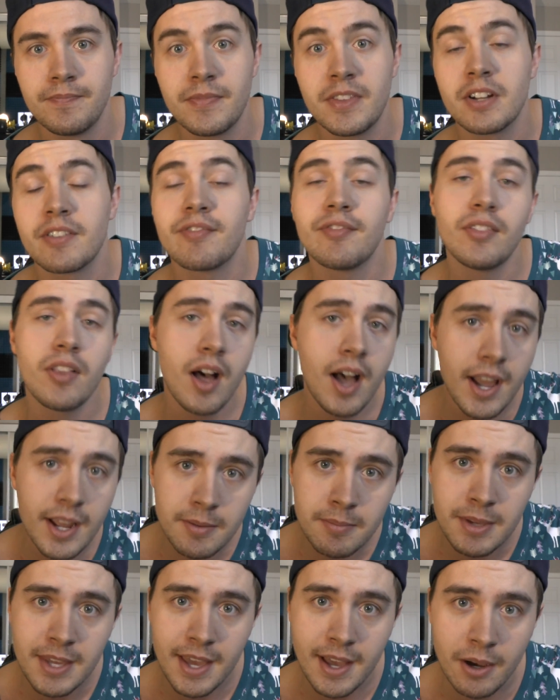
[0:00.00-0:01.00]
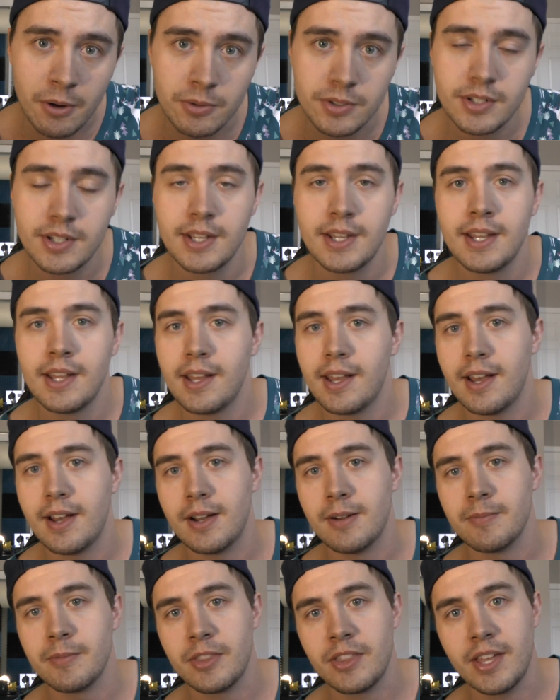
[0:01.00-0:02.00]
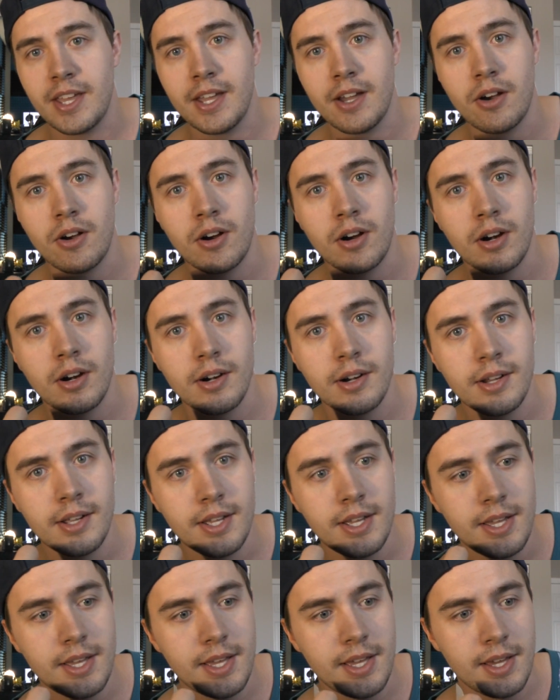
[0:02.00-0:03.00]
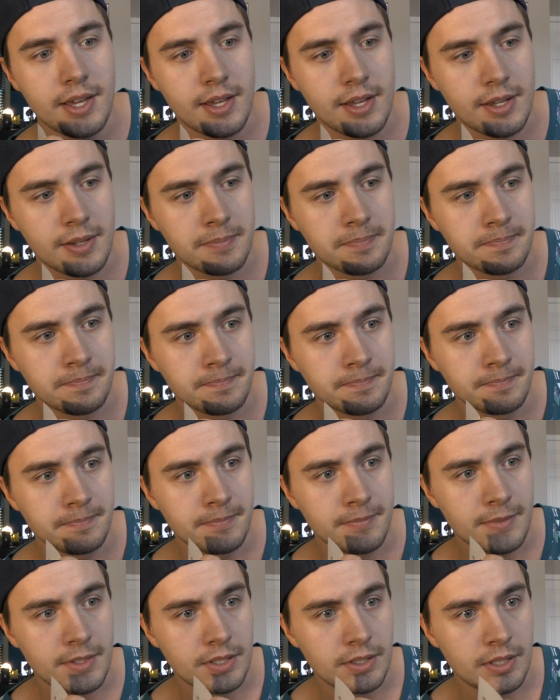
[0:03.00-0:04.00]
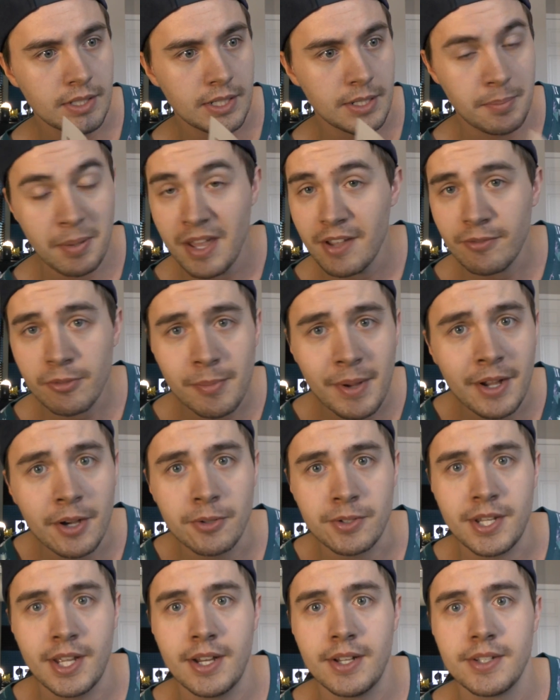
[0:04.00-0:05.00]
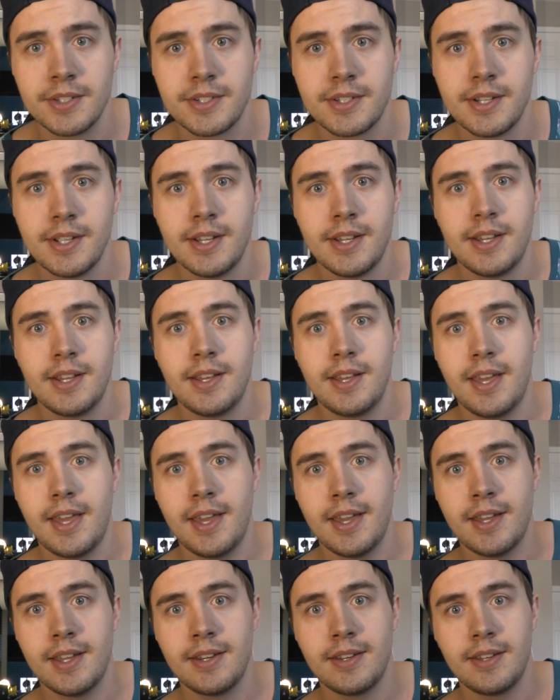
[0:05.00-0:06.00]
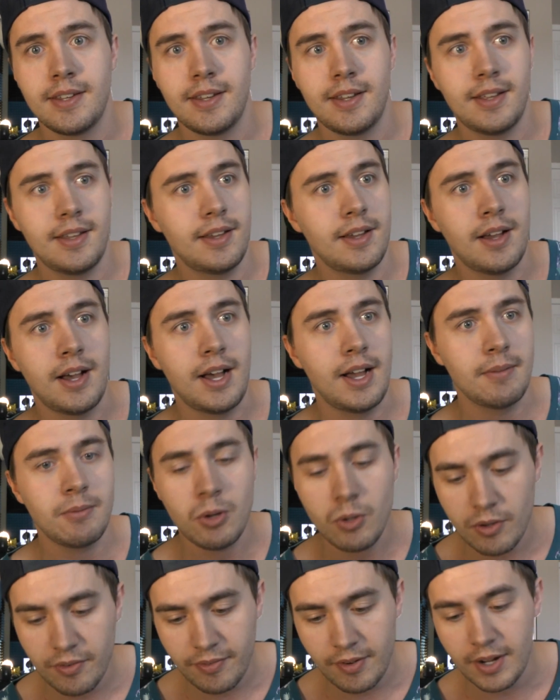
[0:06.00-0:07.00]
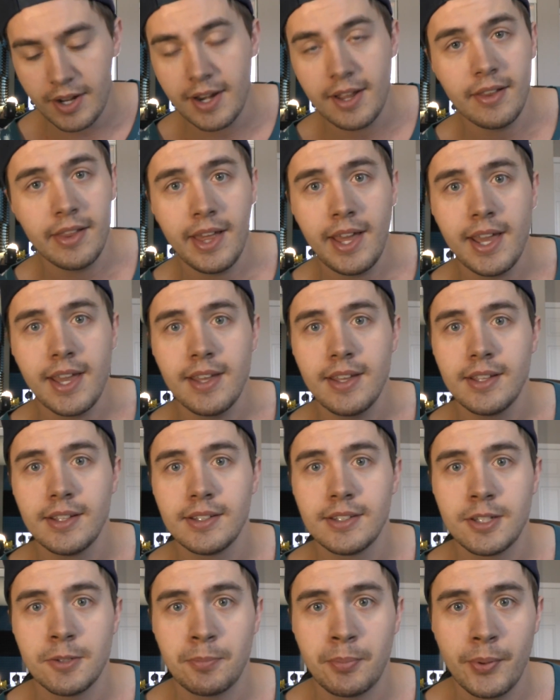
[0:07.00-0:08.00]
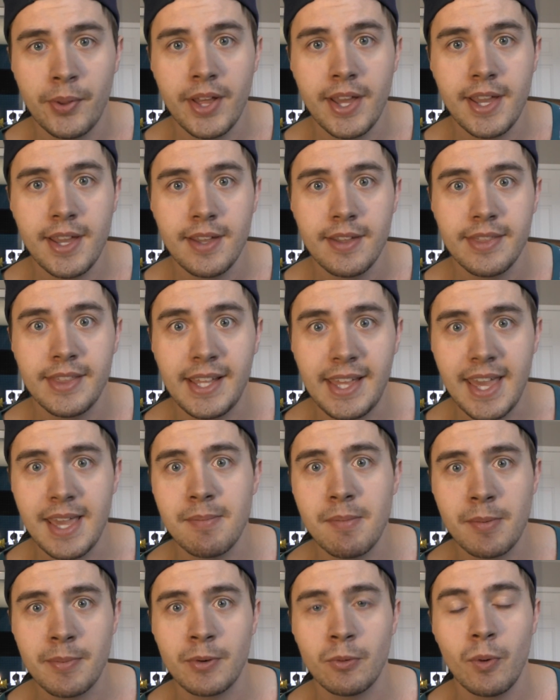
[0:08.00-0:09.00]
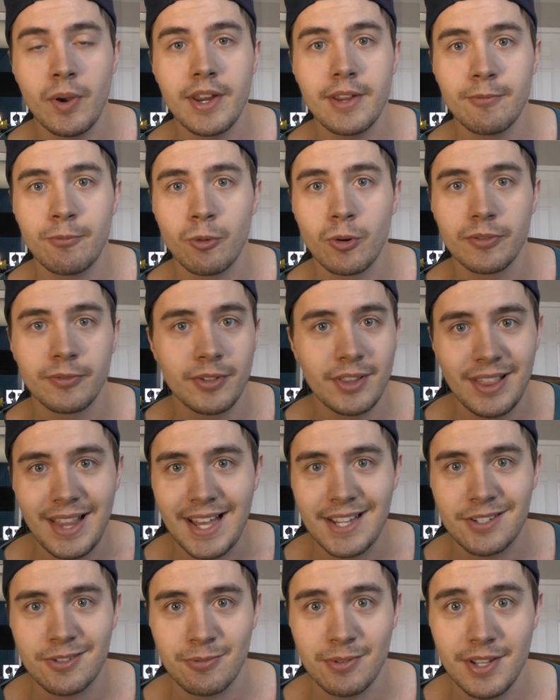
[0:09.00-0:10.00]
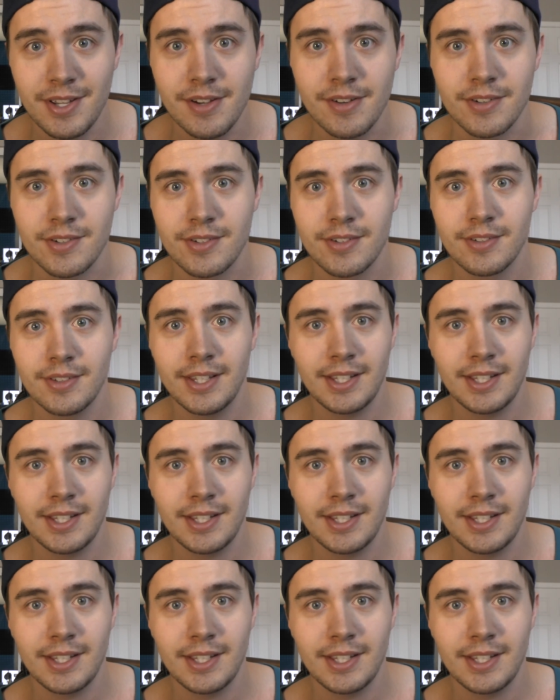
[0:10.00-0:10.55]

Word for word: They're flying me out, um, they are um, uh, paying for my hotels, and I'm going to fucking L A to play the game I've been waiting for for the last three years.